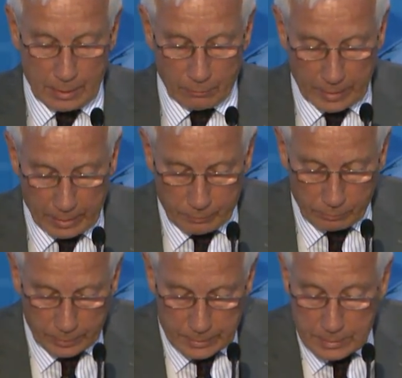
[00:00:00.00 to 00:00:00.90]

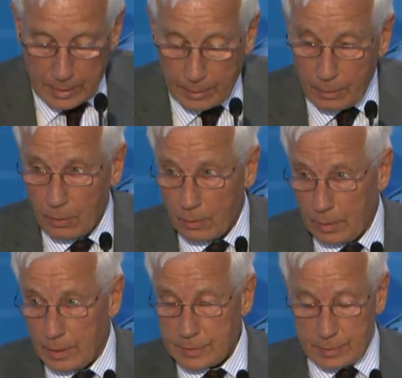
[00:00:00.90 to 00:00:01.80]
rivalries and
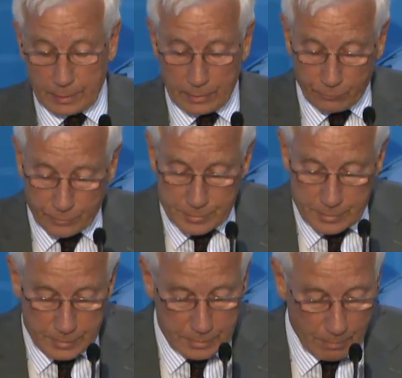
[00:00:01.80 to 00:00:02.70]
long-lasting
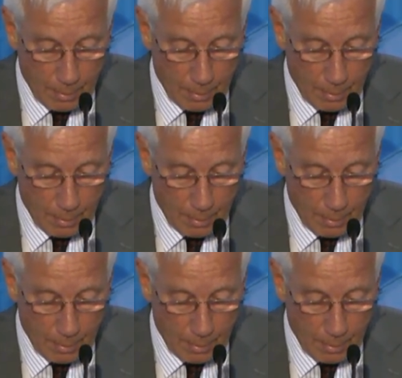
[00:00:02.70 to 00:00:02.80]
differences